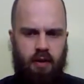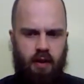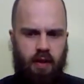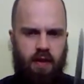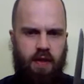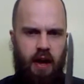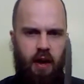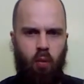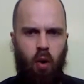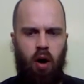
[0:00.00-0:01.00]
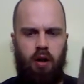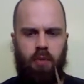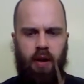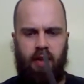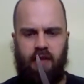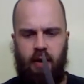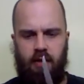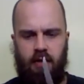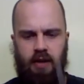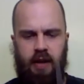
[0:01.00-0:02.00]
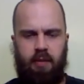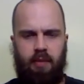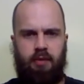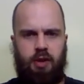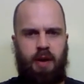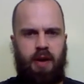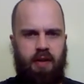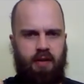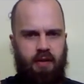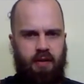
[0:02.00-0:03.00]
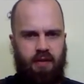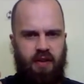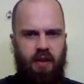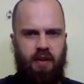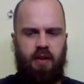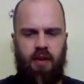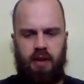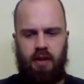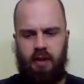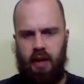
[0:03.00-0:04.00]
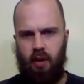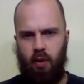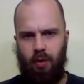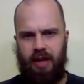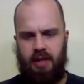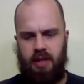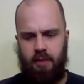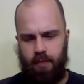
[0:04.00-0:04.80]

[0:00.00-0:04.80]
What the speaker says: thick walled by the sound of it and just by the feel and the weight.